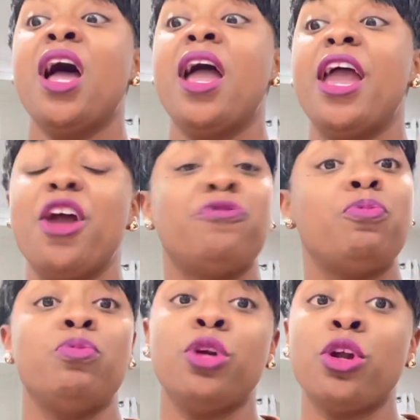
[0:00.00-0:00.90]
if
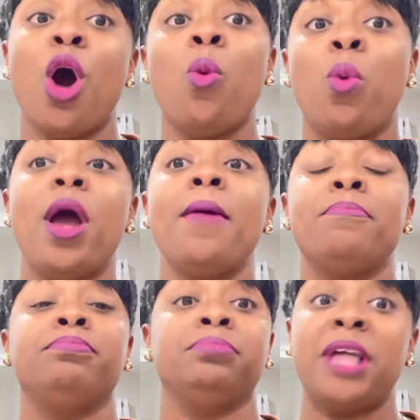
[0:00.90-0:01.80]
you know what
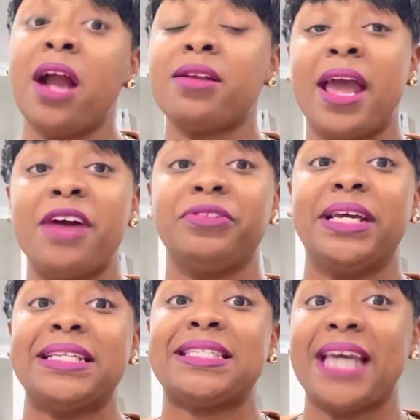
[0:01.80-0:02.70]
Dr.
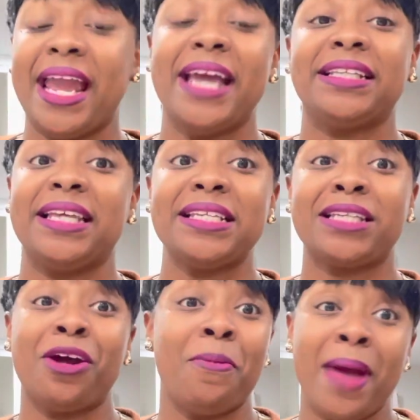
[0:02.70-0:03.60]
Heavily is saying, this
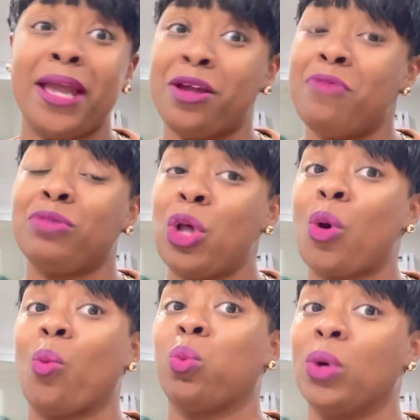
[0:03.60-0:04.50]
could have made him look
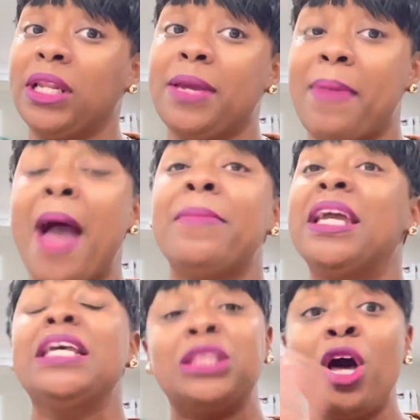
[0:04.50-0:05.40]
really bad. I mean,
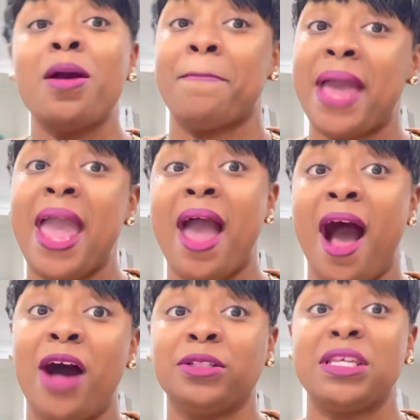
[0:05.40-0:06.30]
he looked bad
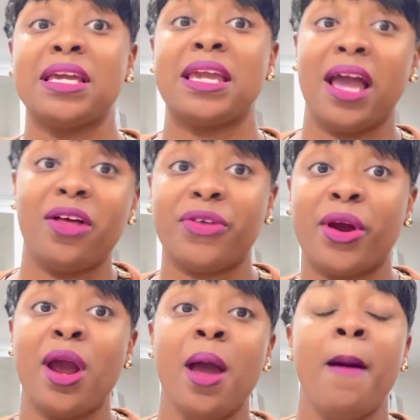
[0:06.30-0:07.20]

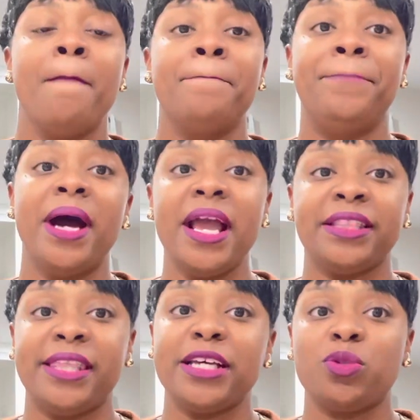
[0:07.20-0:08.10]
altogether,
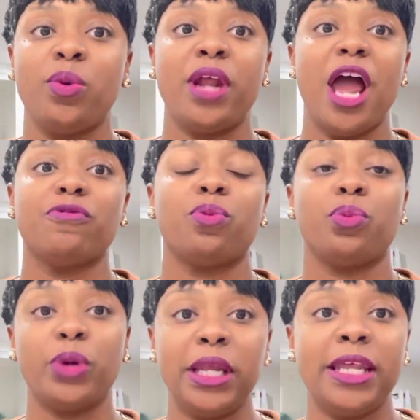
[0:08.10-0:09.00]
but this would have
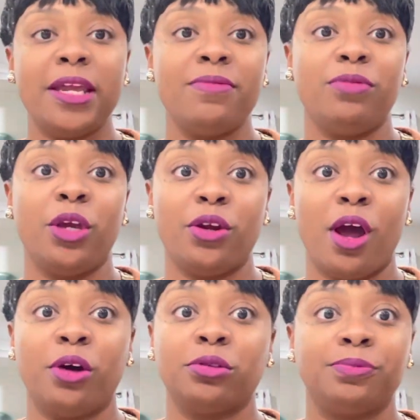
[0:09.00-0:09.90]
really, you
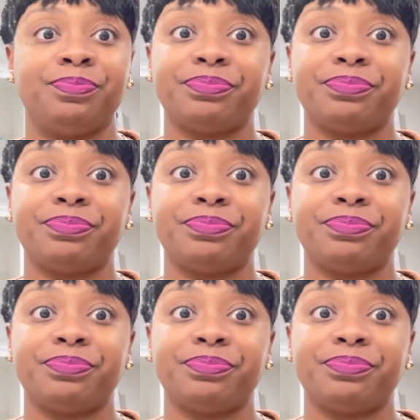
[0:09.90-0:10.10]
know,